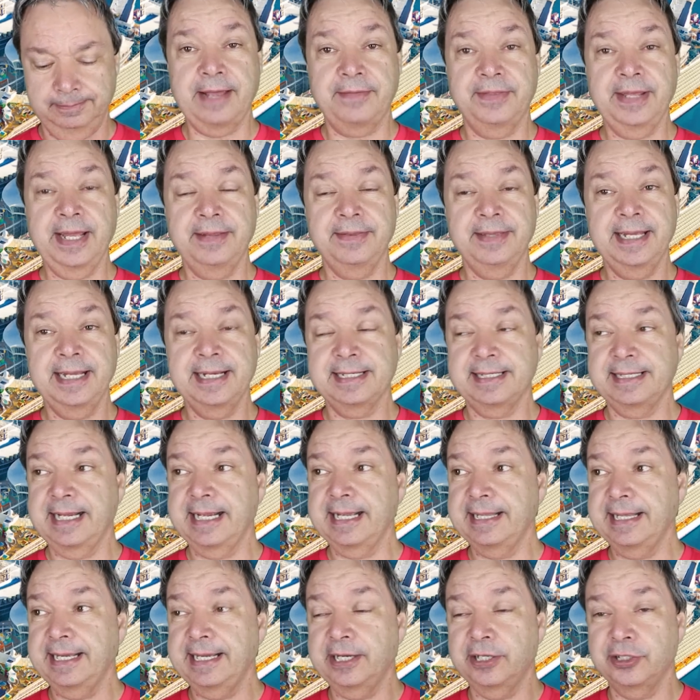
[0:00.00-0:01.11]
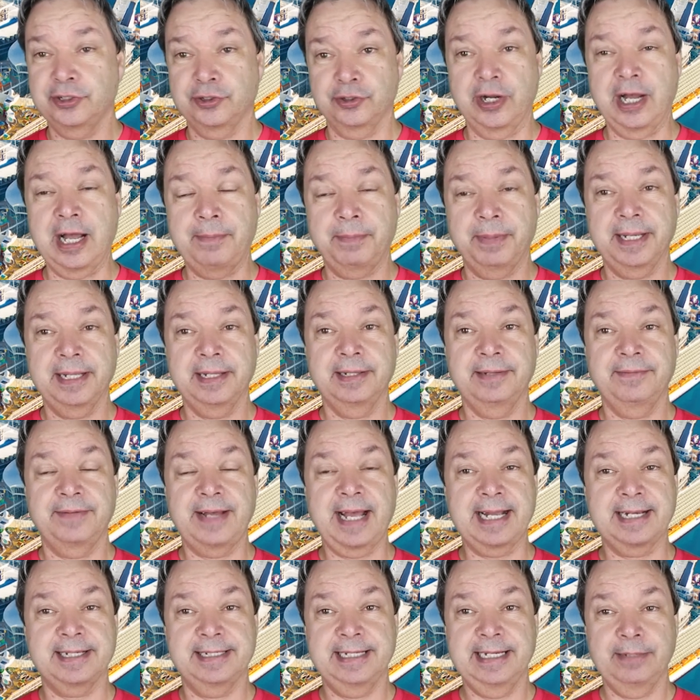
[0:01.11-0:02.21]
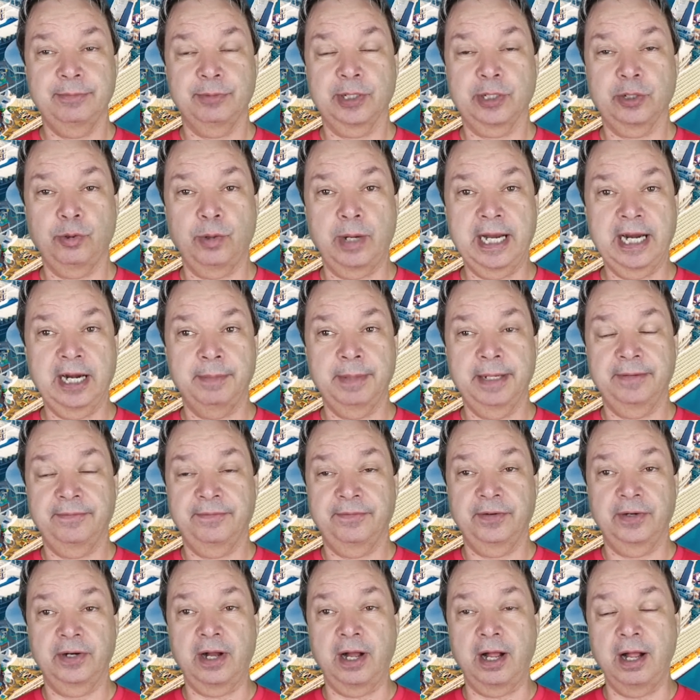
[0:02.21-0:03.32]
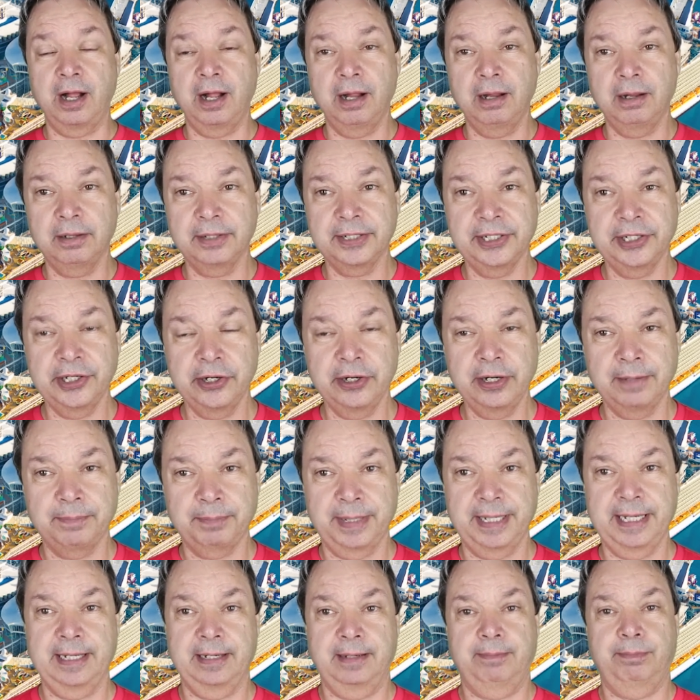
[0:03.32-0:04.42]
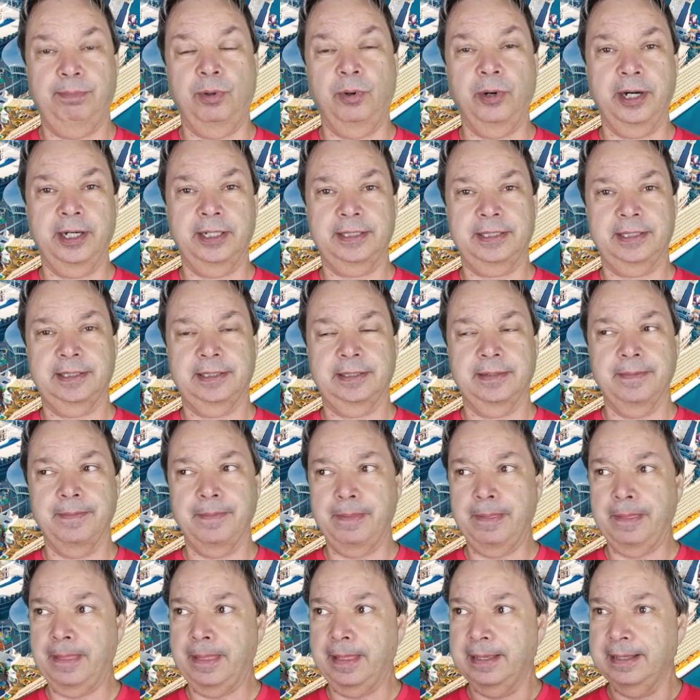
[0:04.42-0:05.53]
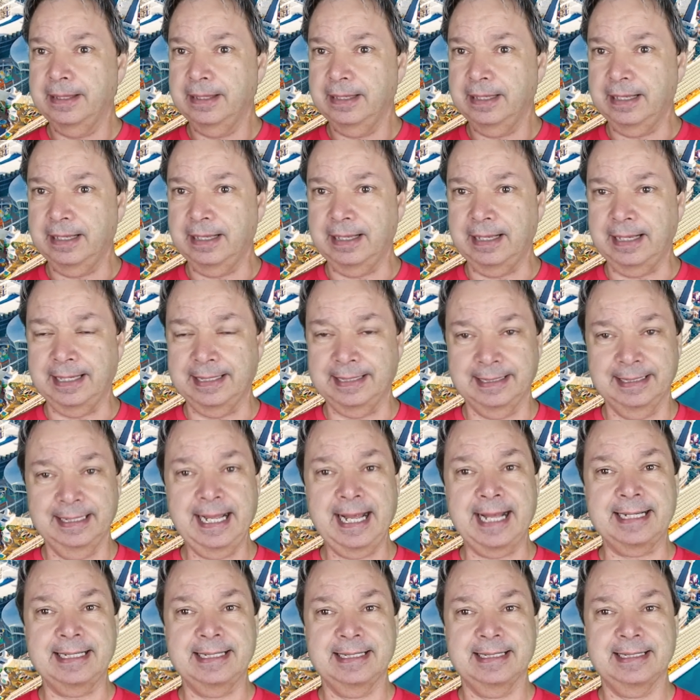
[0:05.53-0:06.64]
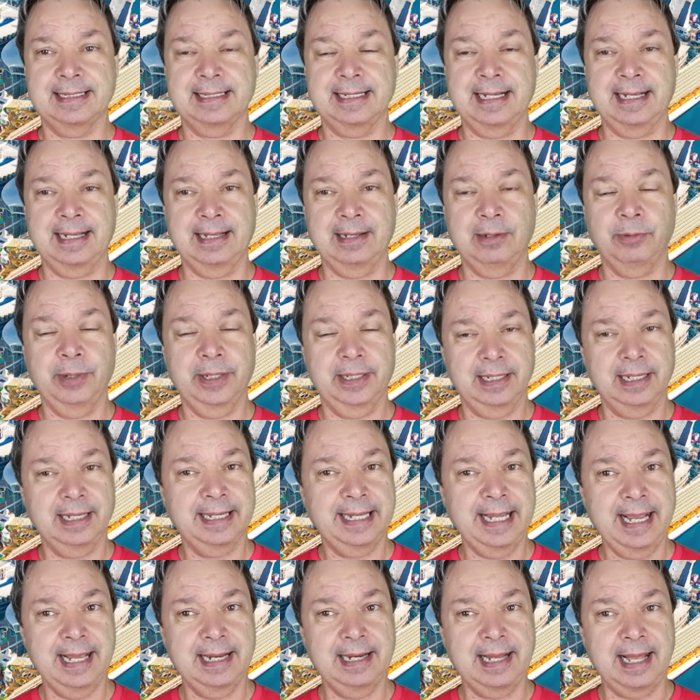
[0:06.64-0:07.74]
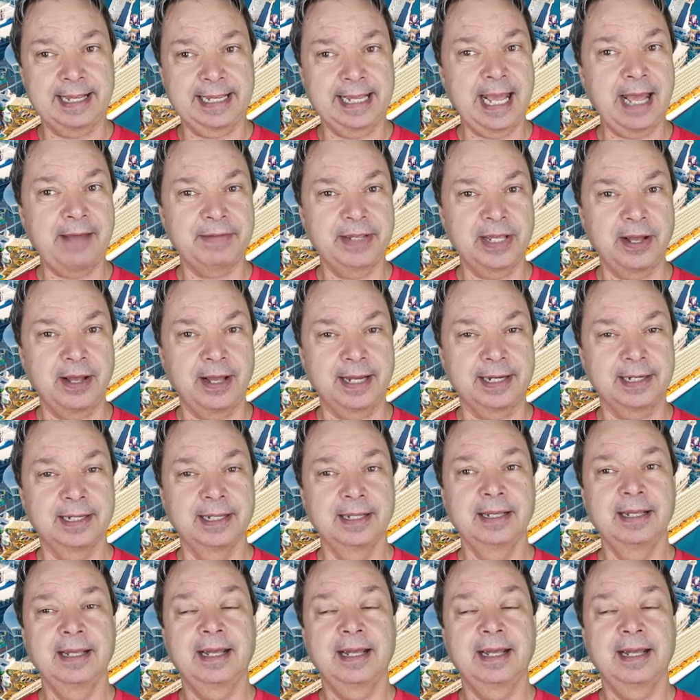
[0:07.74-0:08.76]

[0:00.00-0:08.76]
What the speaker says: And then they say they are dropping the vaccine requirement for all European ports, unless, with again, a caveat,